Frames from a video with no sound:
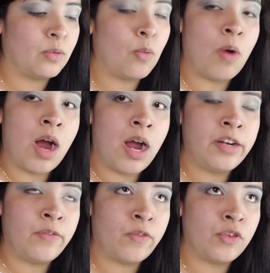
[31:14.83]
Juan,
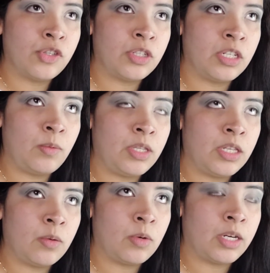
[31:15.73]
unfortunately, we
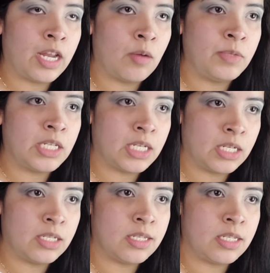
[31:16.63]
didn't work out
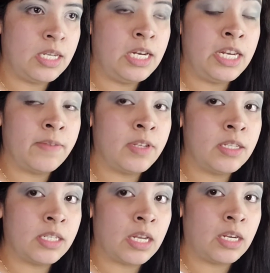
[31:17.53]
because he lived in
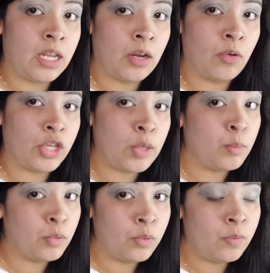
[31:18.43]
San Diego. He
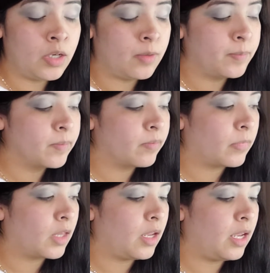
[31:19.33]
moved,
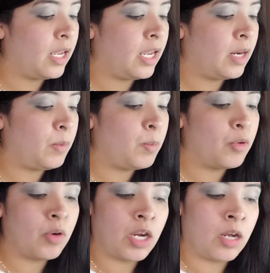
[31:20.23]
and we
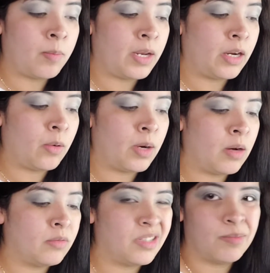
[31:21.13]
broke up like
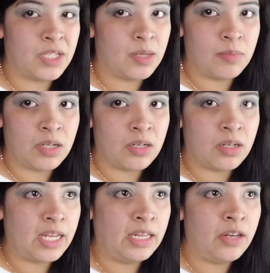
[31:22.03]
around September,
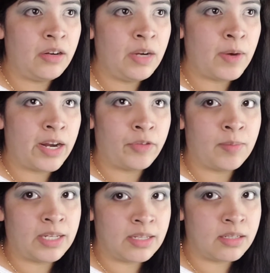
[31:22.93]
like literally right after
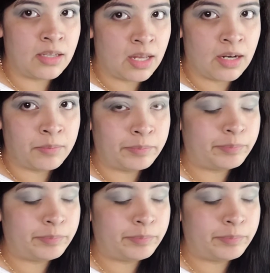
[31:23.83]
my quinceañera.